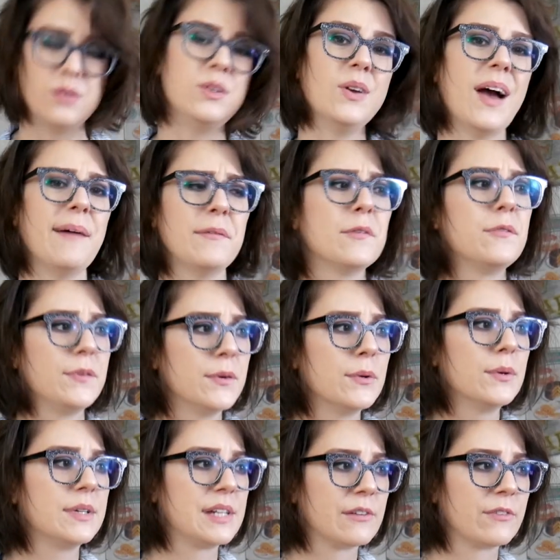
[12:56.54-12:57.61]
you have a
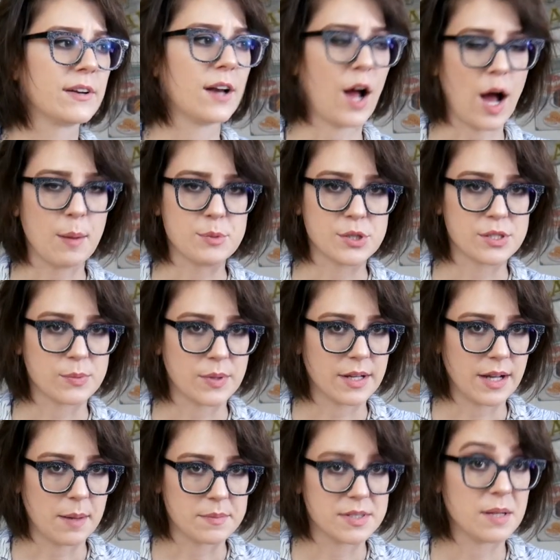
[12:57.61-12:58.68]
few different options when it
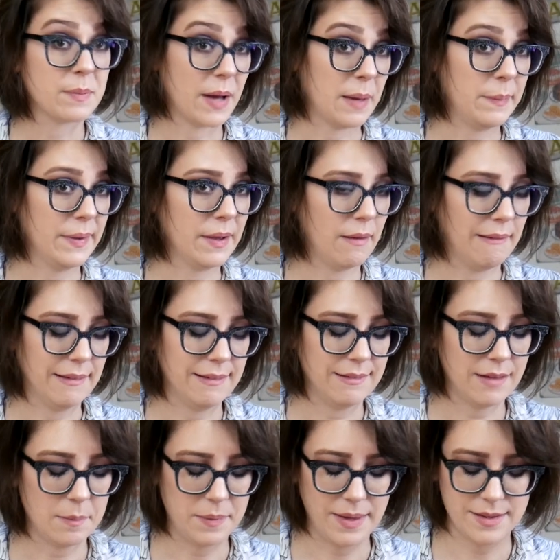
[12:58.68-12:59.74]
comes to piping on
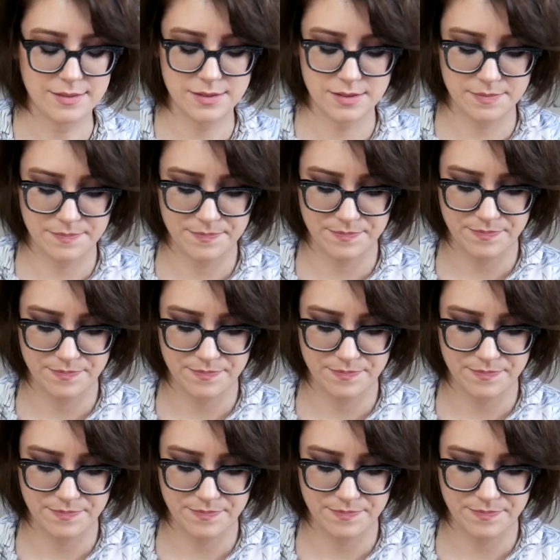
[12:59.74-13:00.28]
cupcakes.